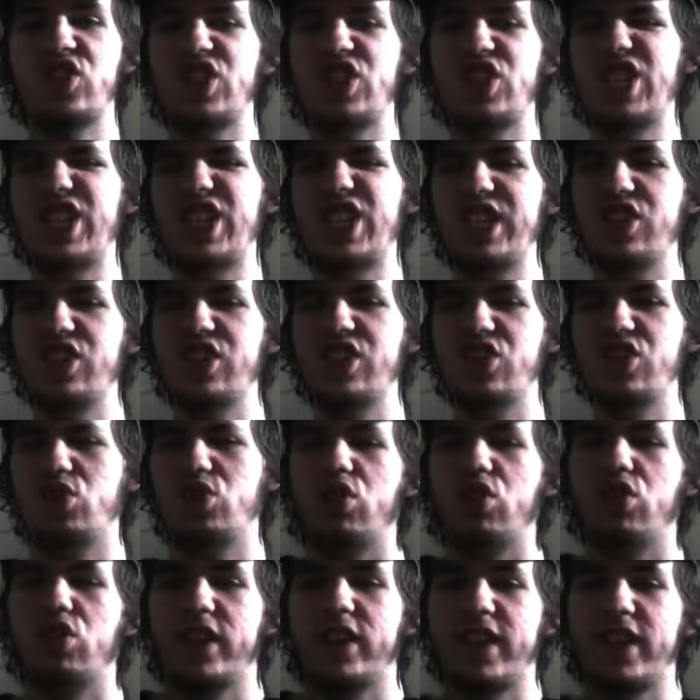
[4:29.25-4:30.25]

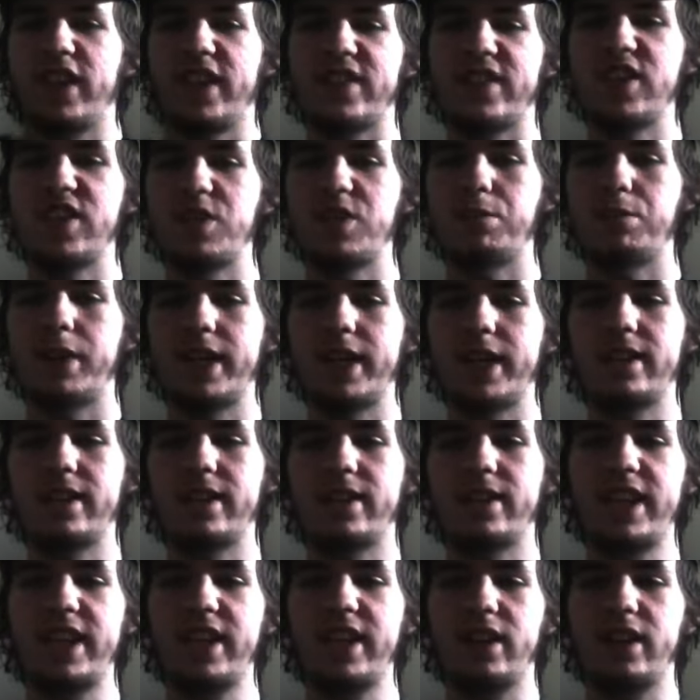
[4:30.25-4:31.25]
skin-crawling,
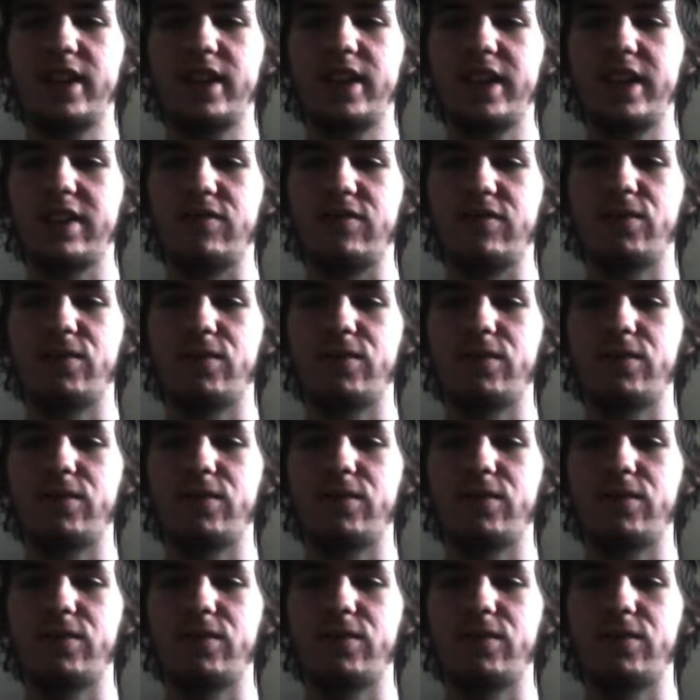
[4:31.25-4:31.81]
spine-tingling